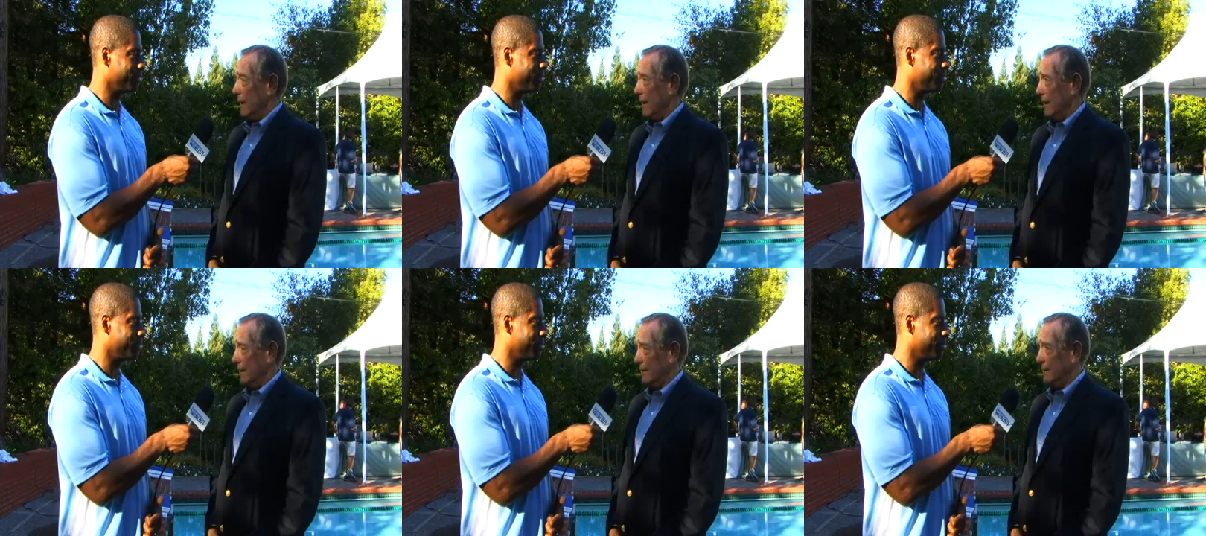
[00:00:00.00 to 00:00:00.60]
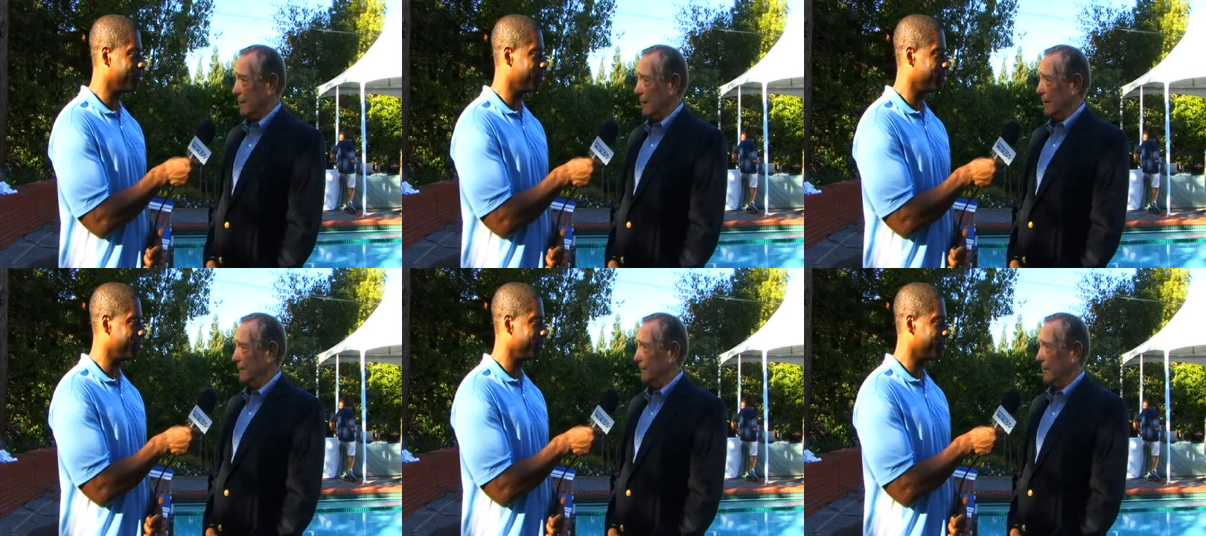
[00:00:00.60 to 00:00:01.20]
Speaker 1: and
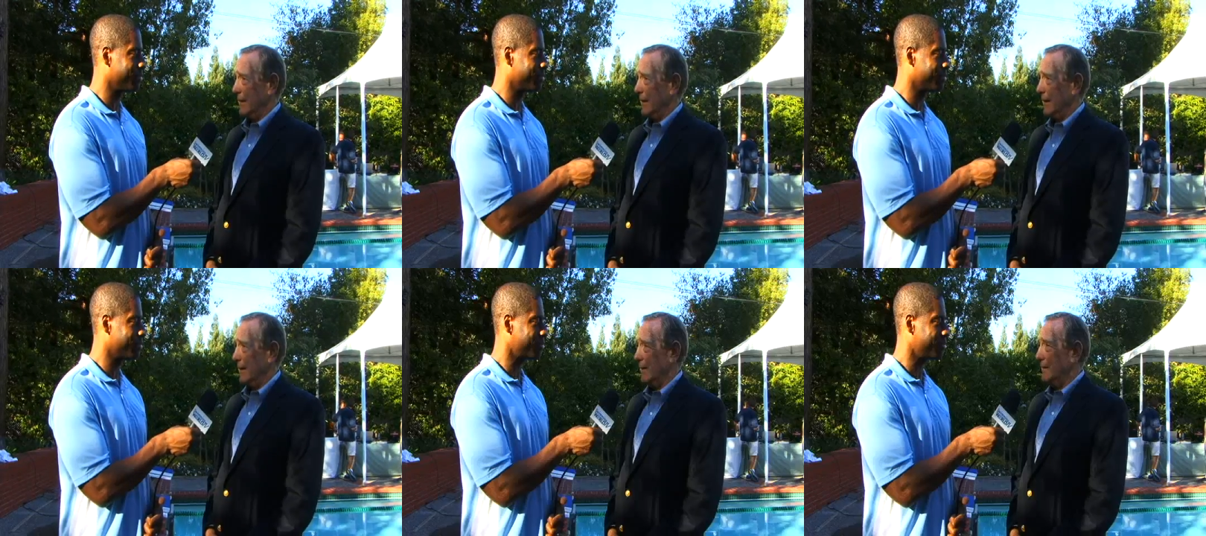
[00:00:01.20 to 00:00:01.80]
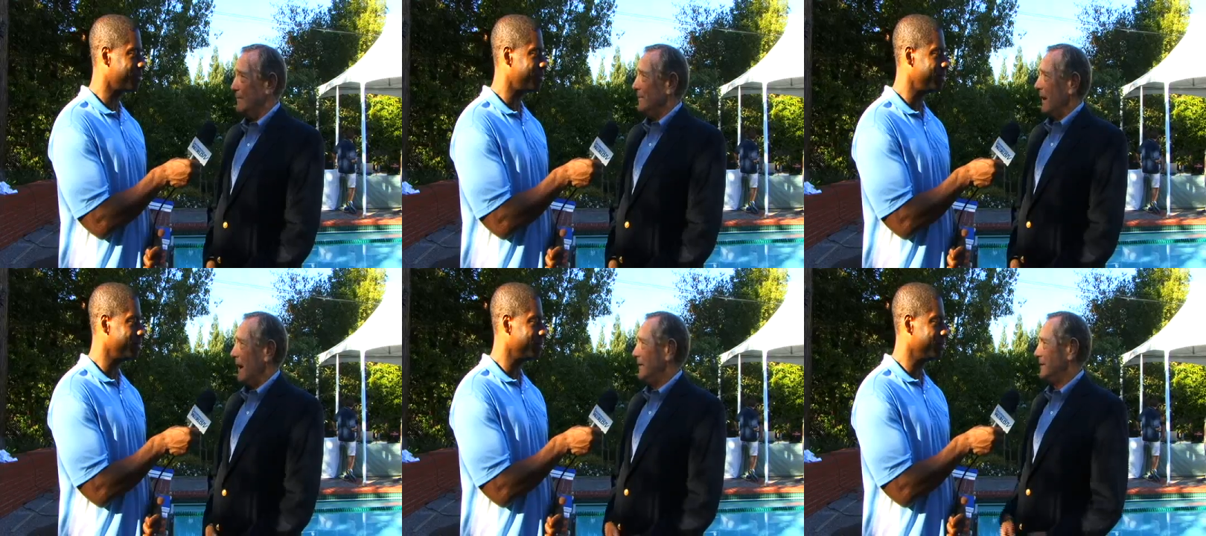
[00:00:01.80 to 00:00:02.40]
uh, uh,
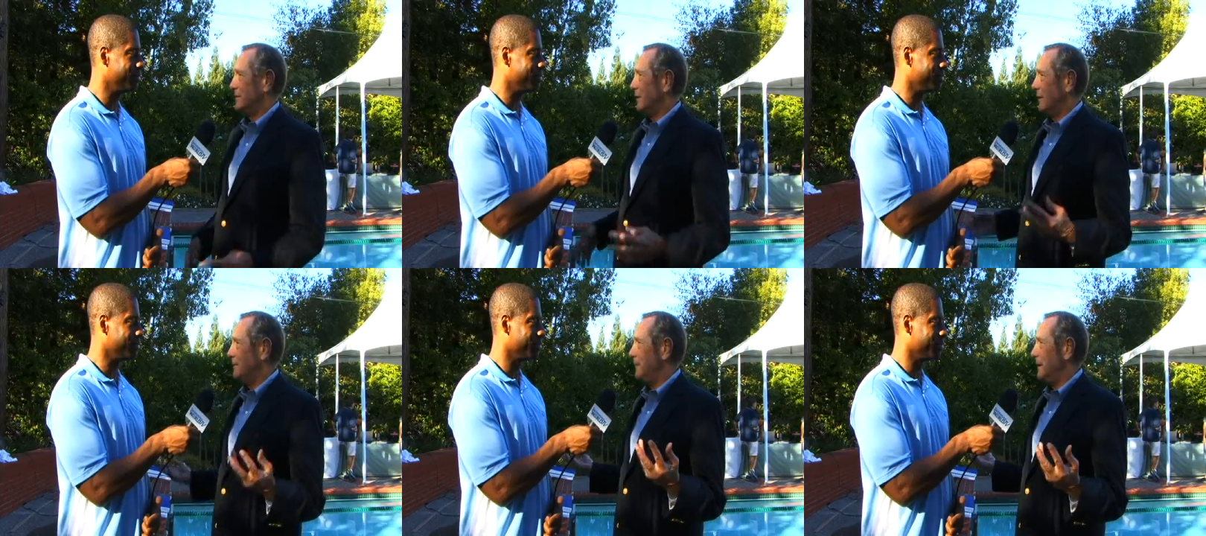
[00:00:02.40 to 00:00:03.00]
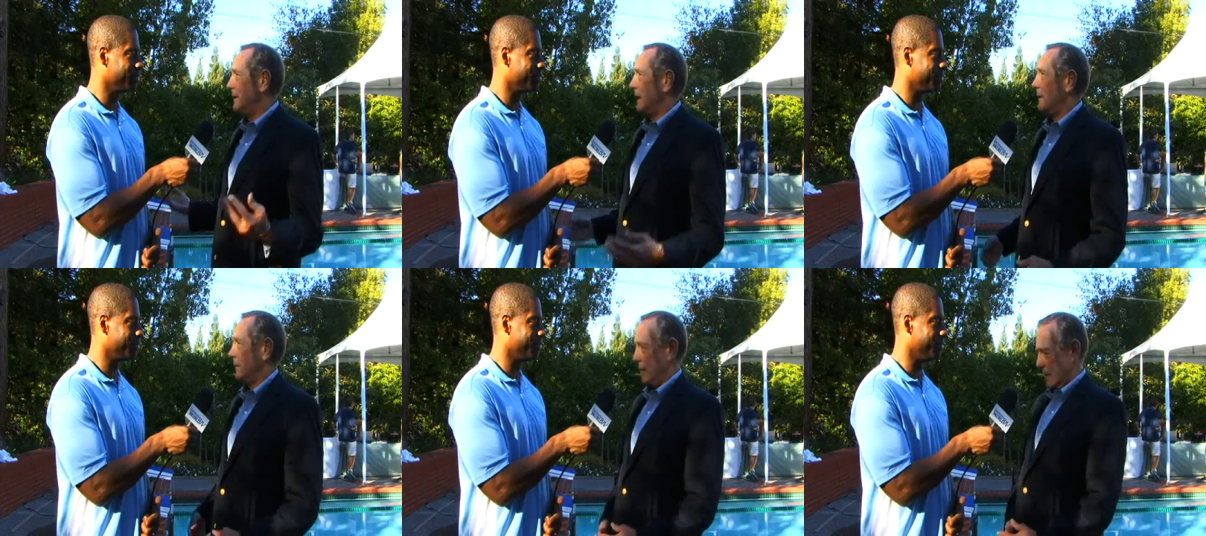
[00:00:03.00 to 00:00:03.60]
I just thought it'd be kind
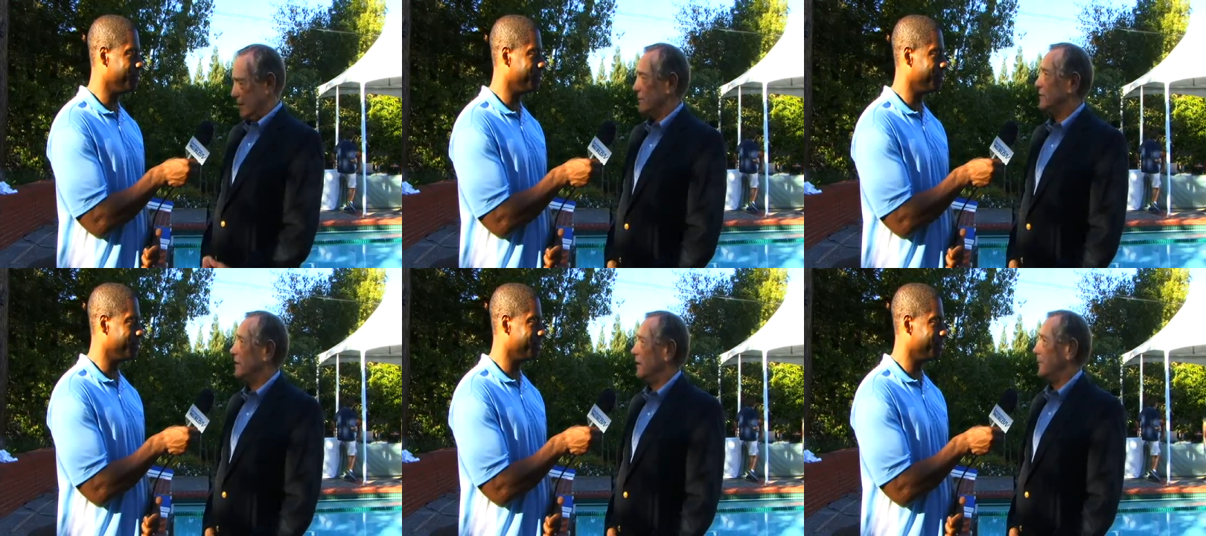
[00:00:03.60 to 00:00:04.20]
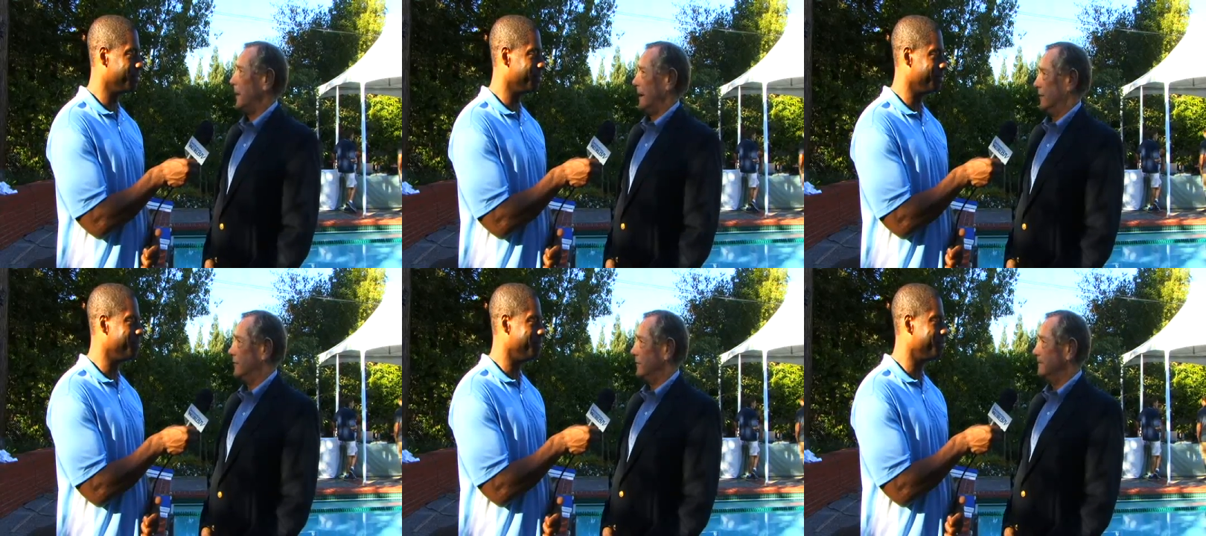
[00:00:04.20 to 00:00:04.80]
of a kick in the seat of the
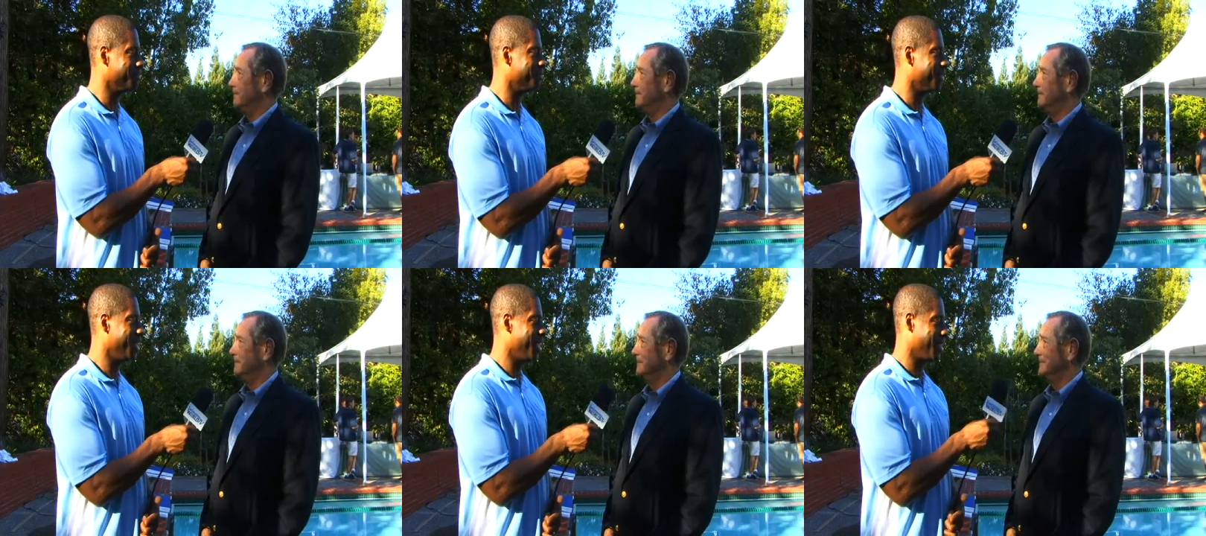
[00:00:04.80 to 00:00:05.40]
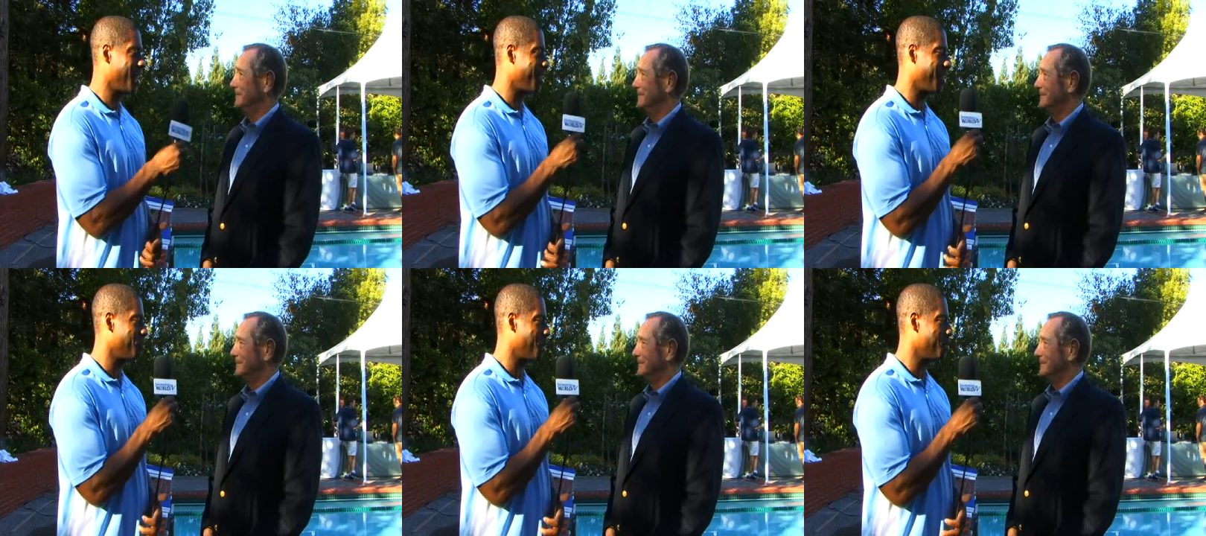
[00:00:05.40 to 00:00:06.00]
pants.
Speaker 2: Yeah,
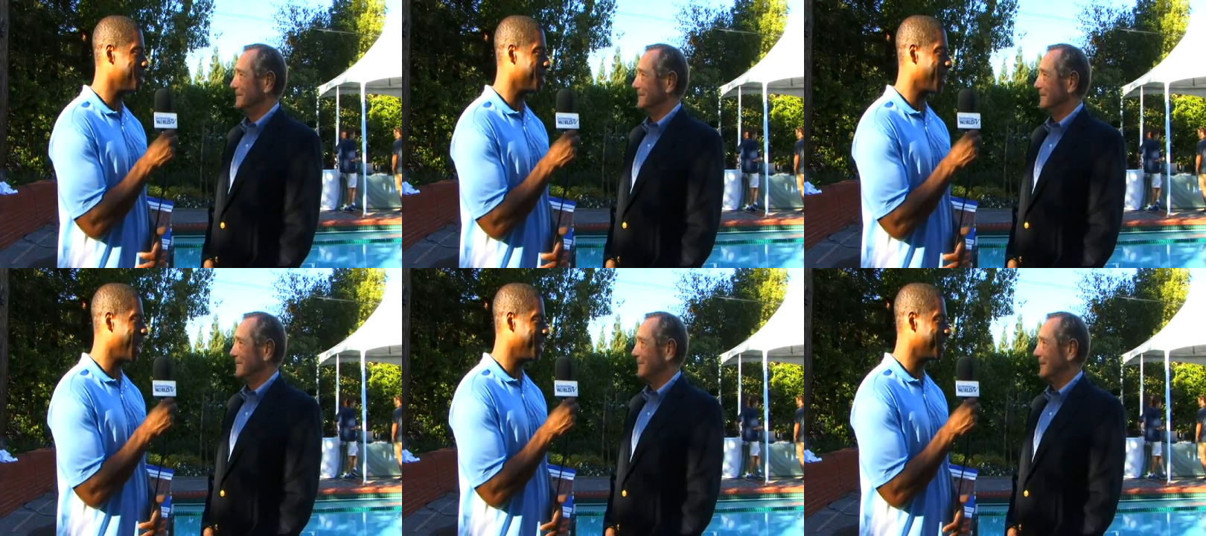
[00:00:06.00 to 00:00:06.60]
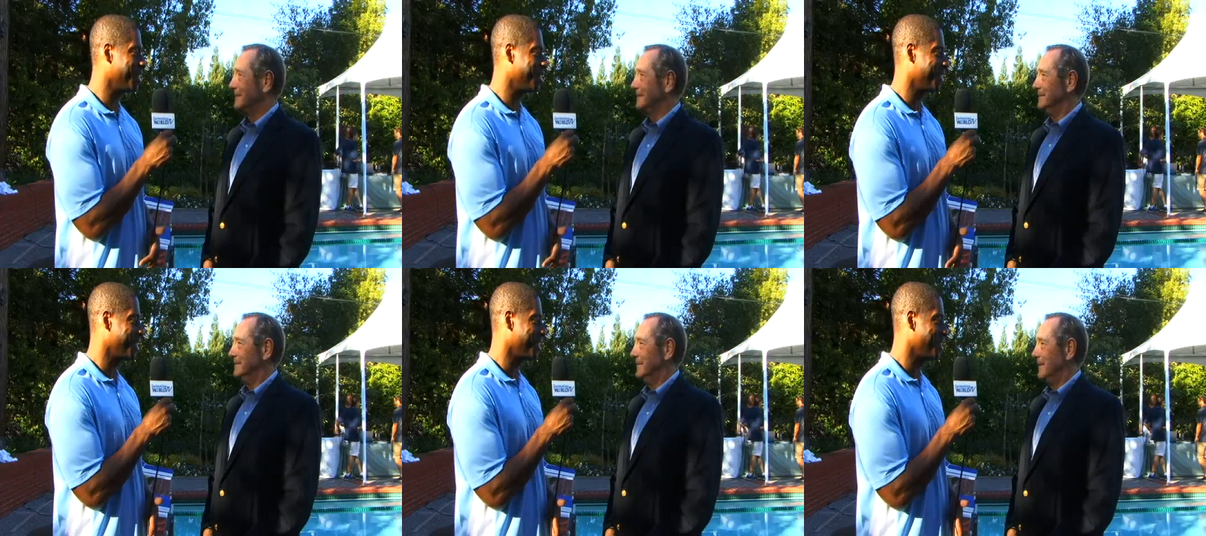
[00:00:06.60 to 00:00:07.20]
and what was it like to,
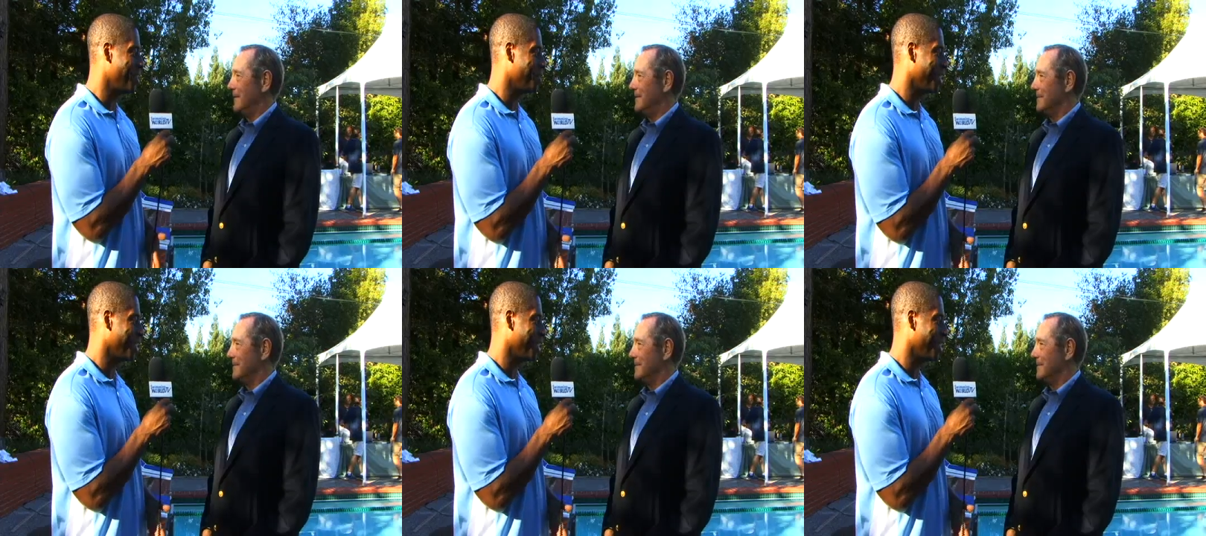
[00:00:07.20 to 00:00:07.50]
to know